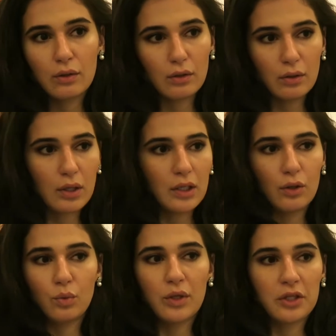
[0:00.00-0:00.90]
uh, you
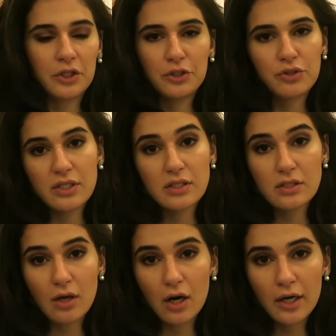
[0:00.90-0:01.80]
know what their
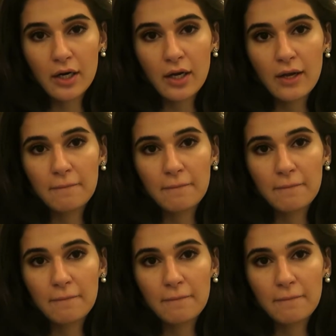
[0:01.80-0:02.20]
interests are